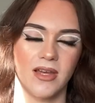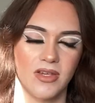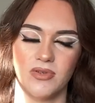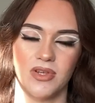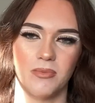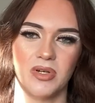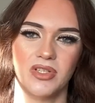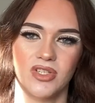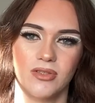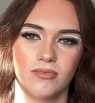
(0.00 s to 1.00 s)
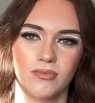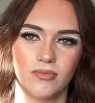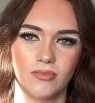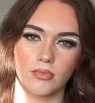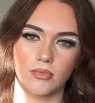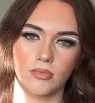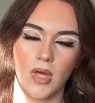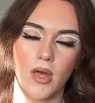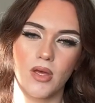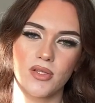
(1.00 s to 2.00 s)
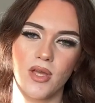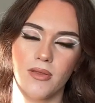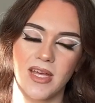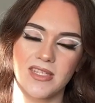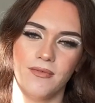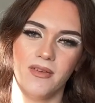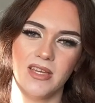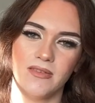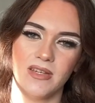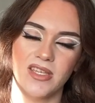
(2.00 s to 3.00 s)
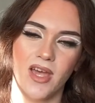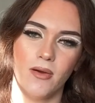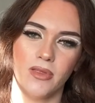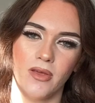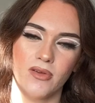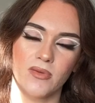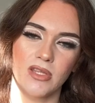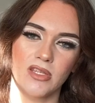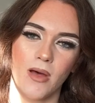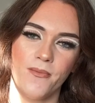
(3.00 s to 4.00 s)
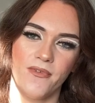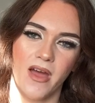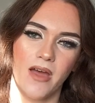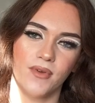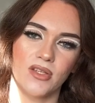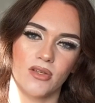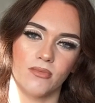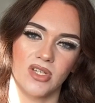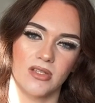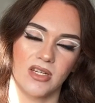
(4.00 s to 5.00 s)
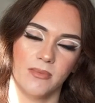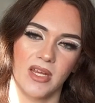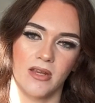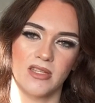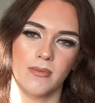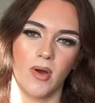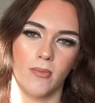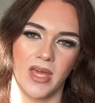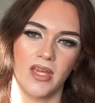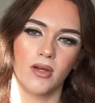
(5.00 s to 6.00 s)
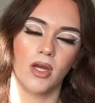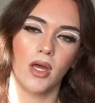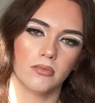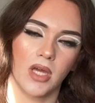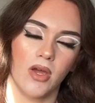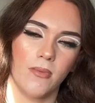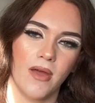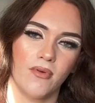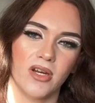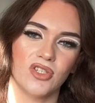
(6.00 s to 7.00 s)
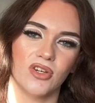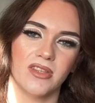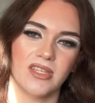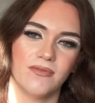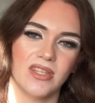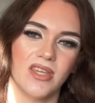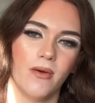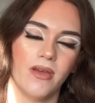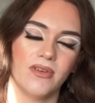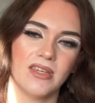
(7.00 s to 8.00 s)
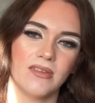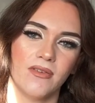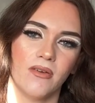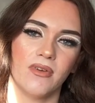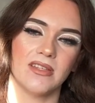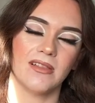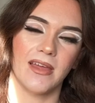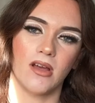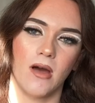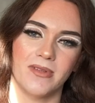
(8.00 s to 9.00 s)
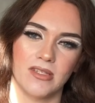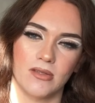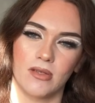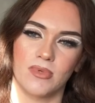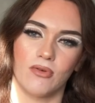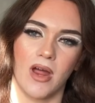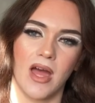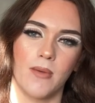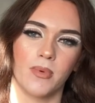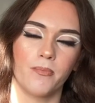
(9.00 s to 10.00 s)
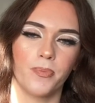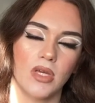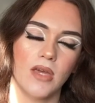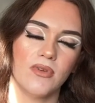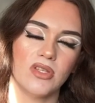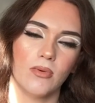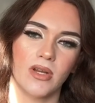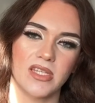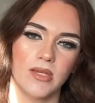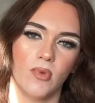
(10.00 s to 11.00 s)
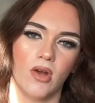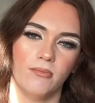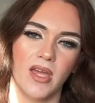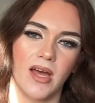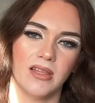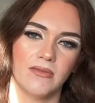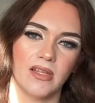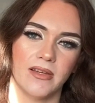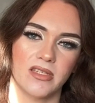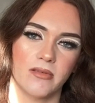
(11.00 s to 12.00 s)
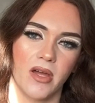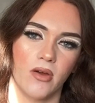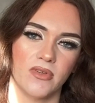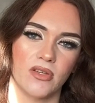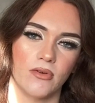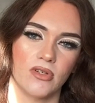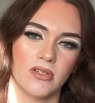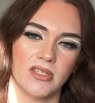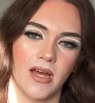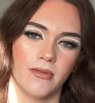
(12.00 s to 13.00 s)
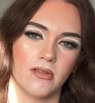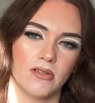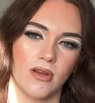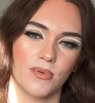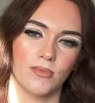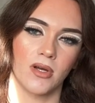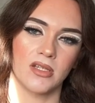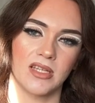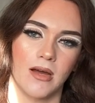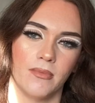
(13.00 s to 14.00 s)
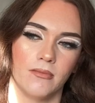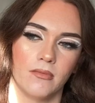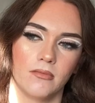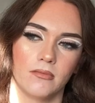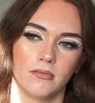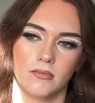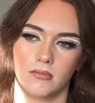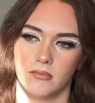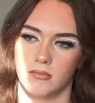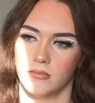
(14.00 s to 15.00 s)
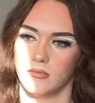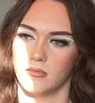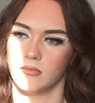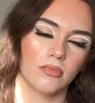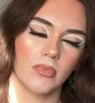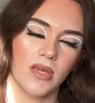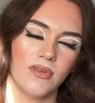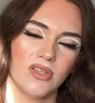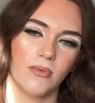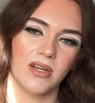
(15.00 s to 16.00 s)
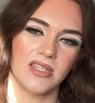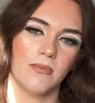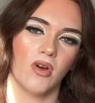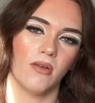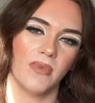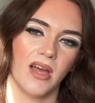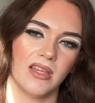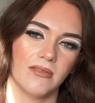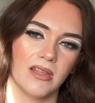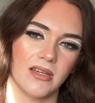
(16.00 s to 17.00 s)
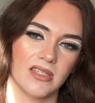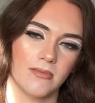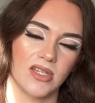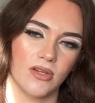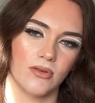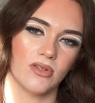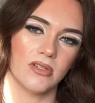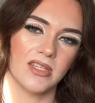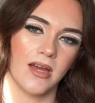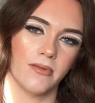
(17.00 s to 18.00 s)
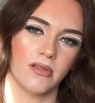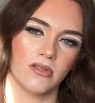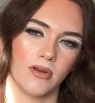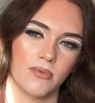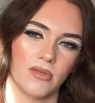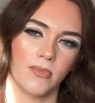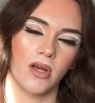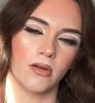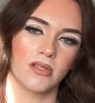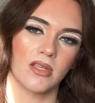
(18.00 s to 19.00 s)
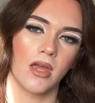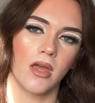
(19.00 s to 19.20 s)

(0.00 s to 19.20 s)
Thank you so much. So that's it for this video. Those were the top five assumptions and opinions about me. I hope everyone enjoyed this video. If you did, feel free to like, comment and subscribe. If you do want to see more of me, I'll leave the links to my other socials down in the description box down. If you do want to see more of me, I'll leave the links to my socials down in the description box.